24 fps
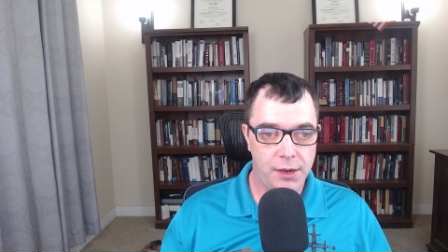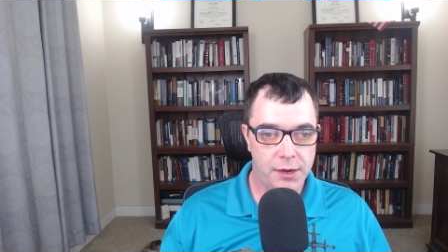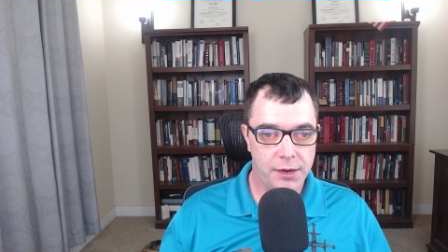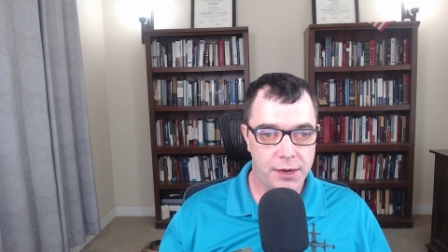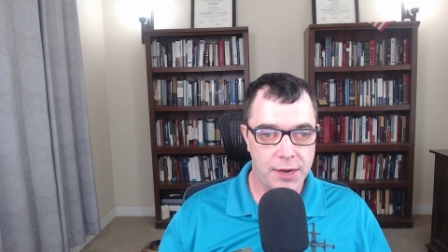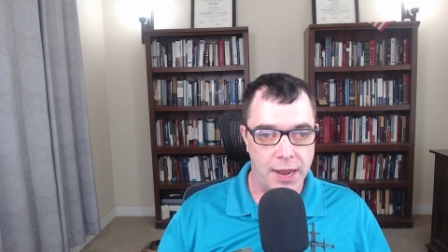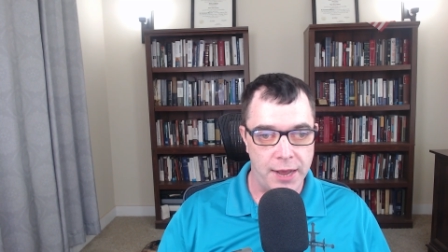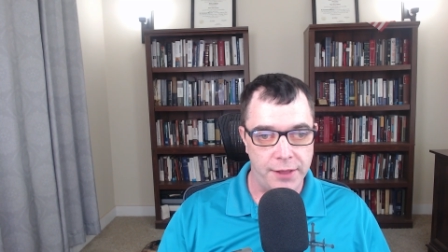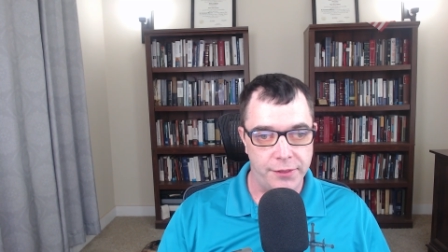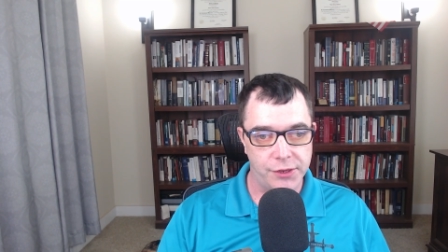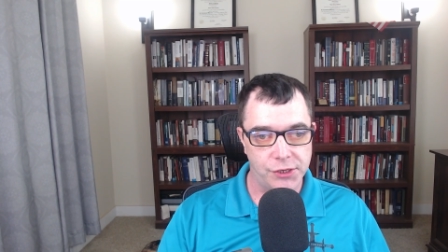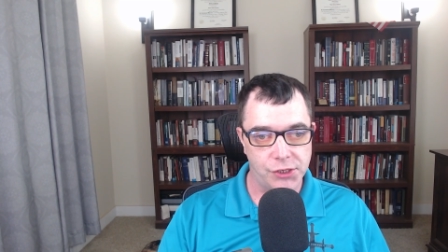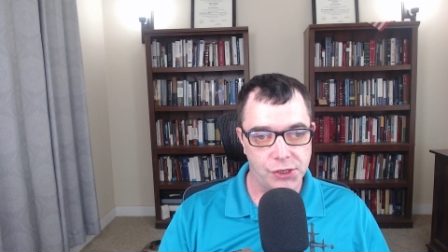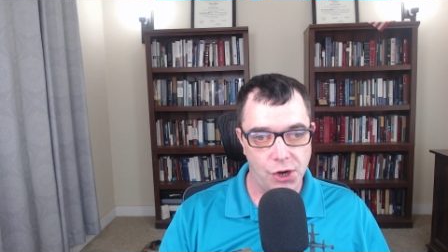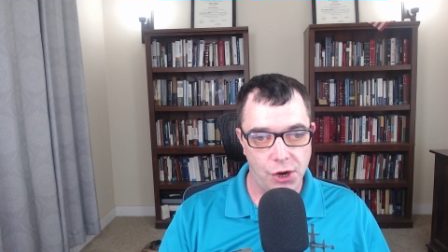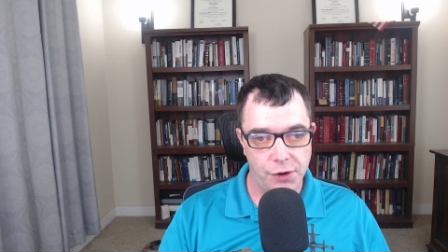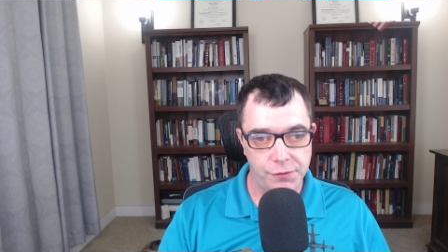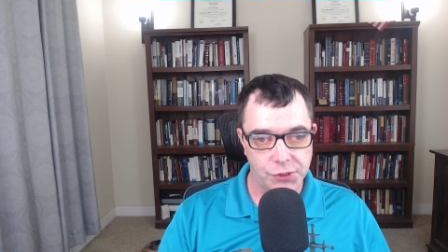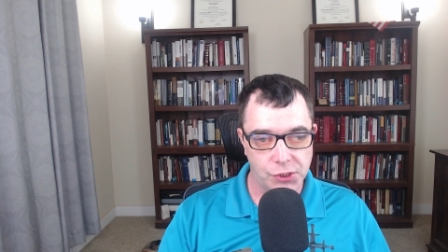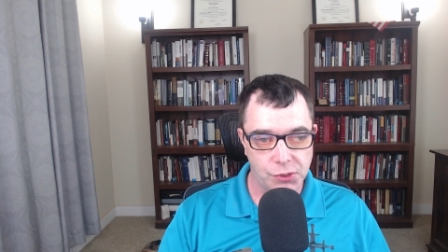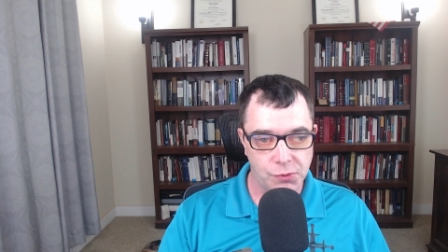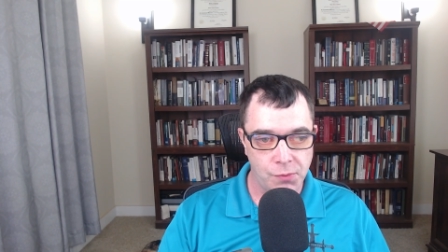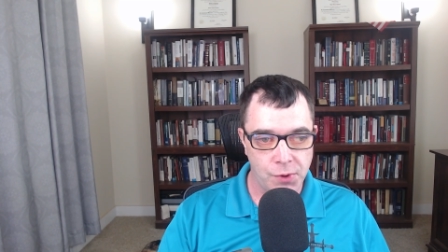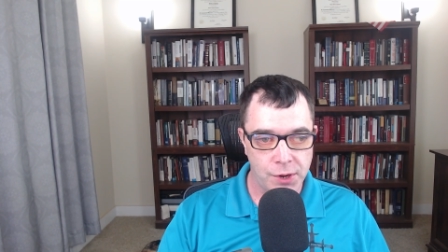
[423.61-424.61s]
Now that
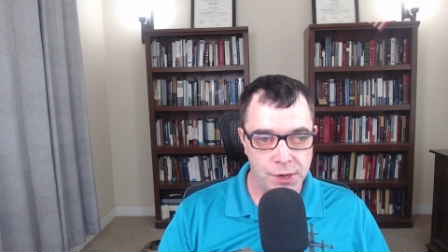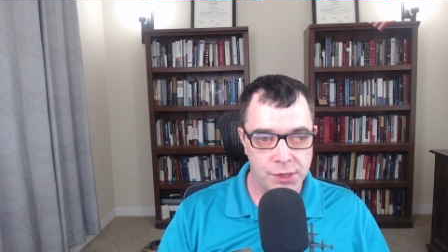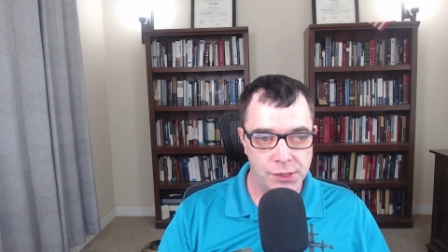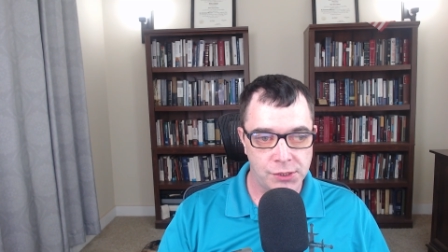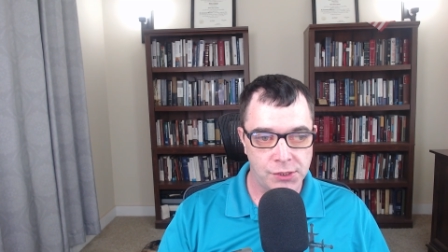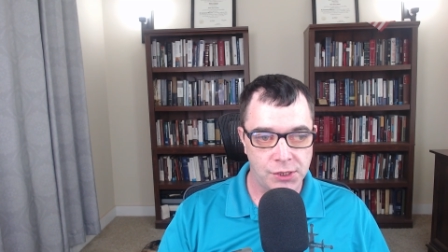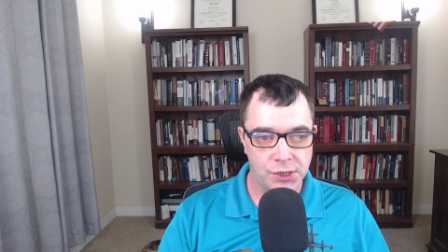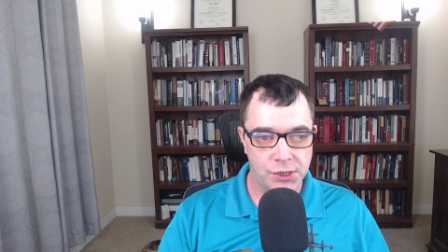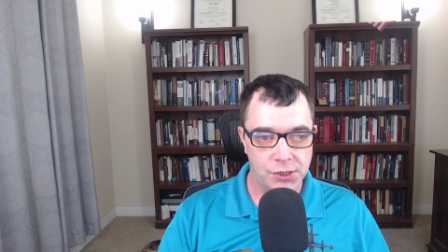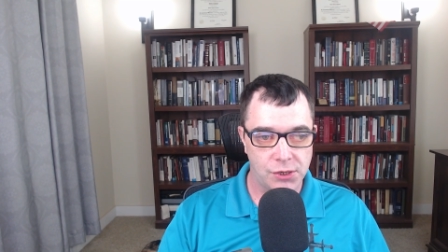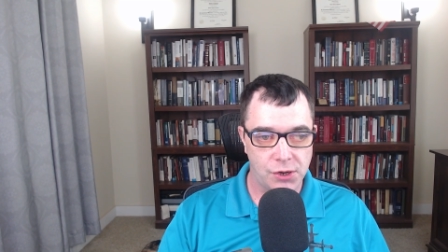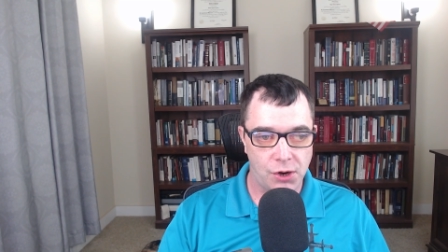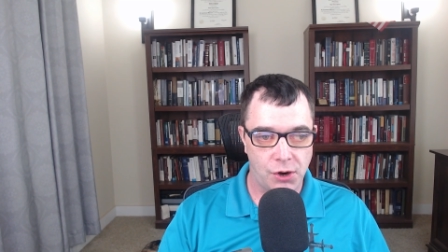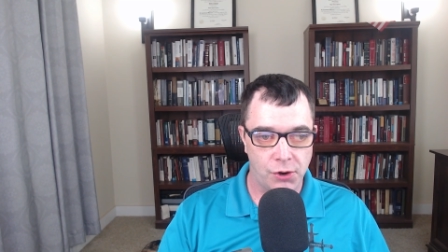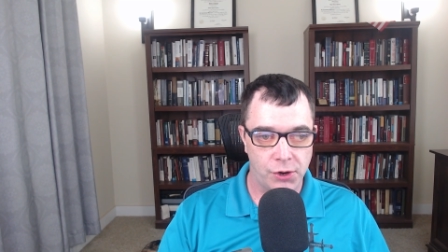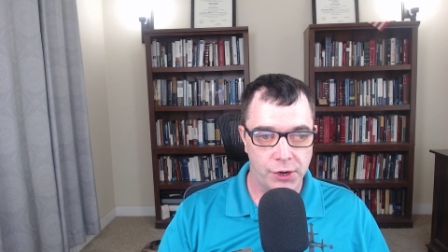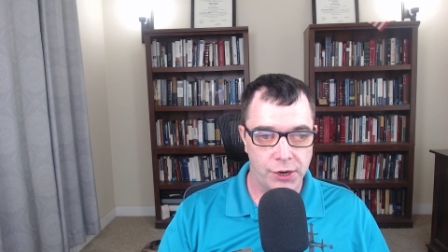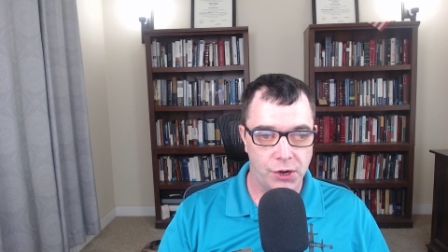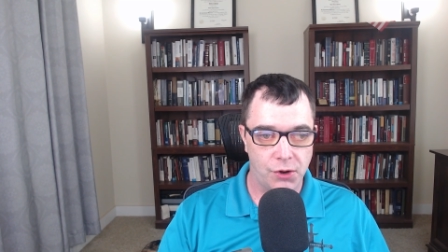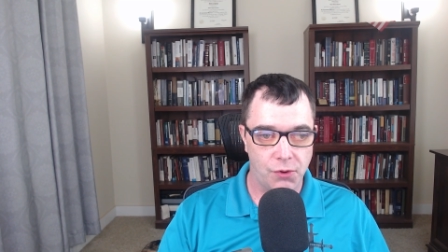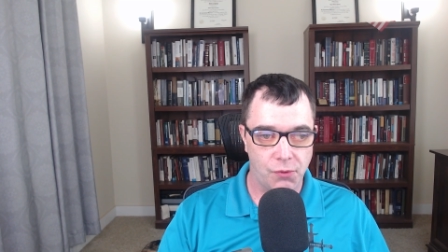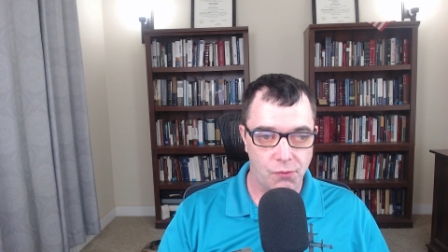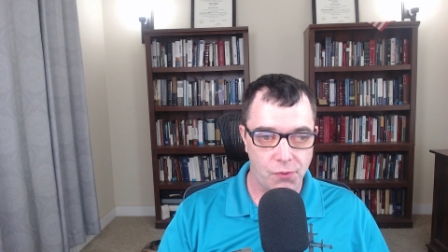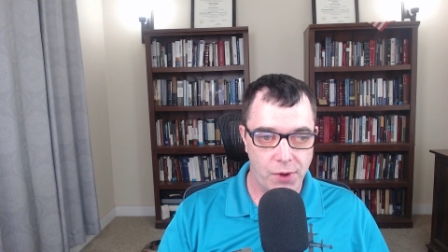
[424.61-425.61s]
Jehovah's Witnesses are
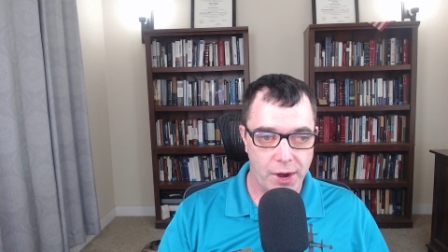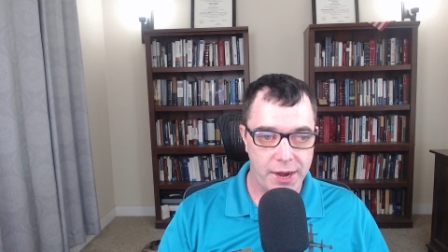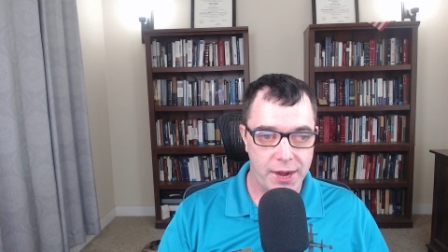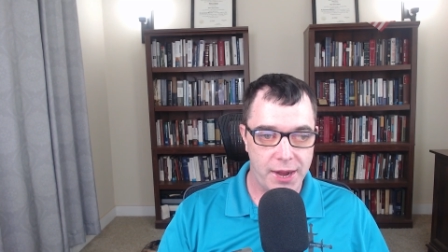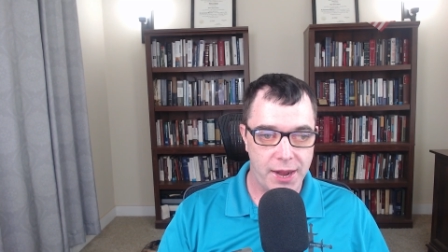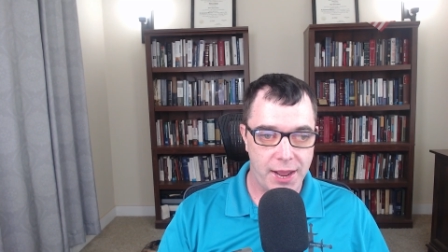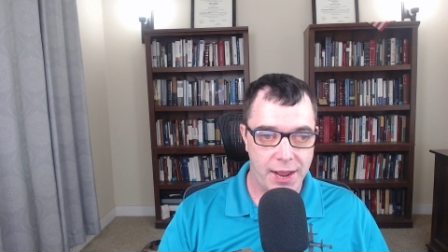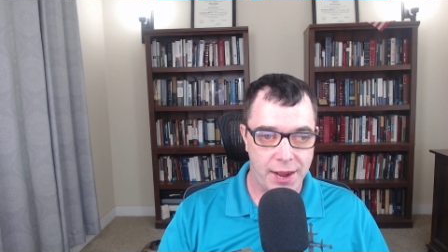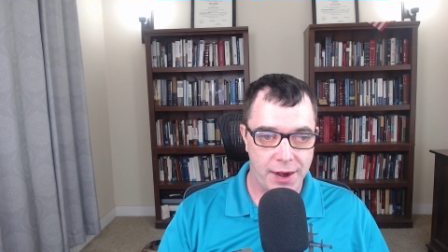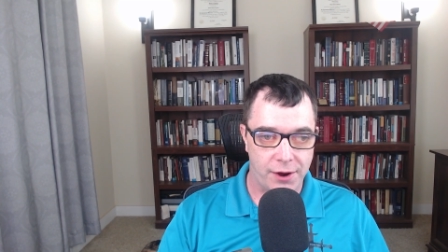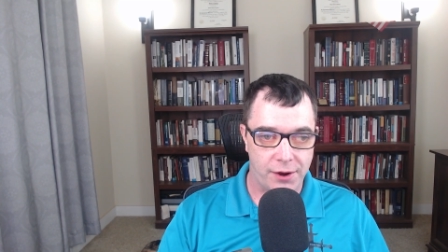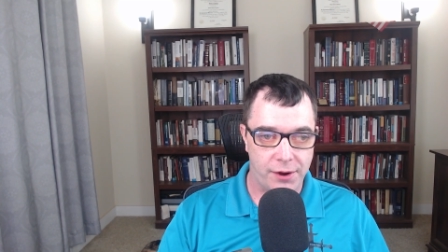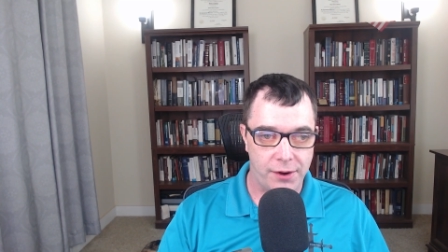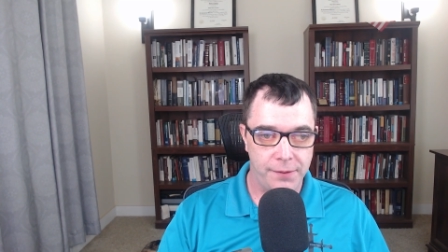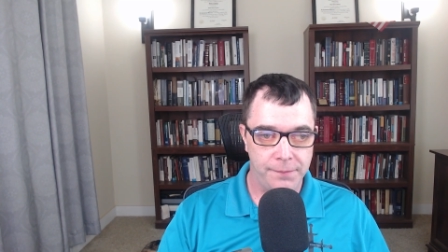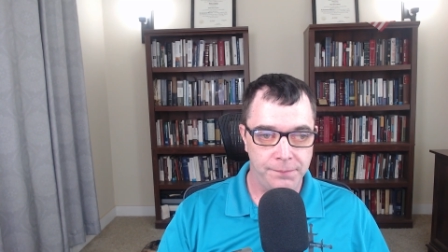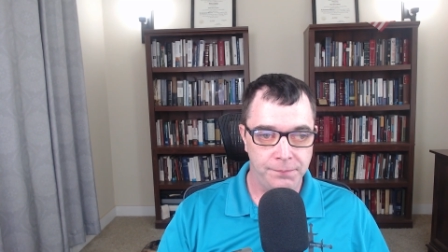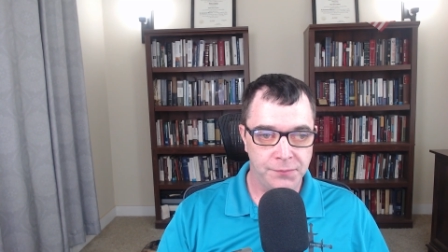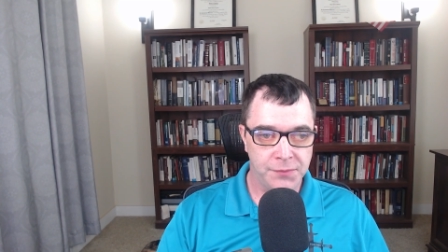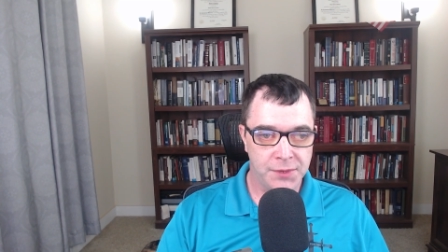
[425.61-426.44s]
in great error,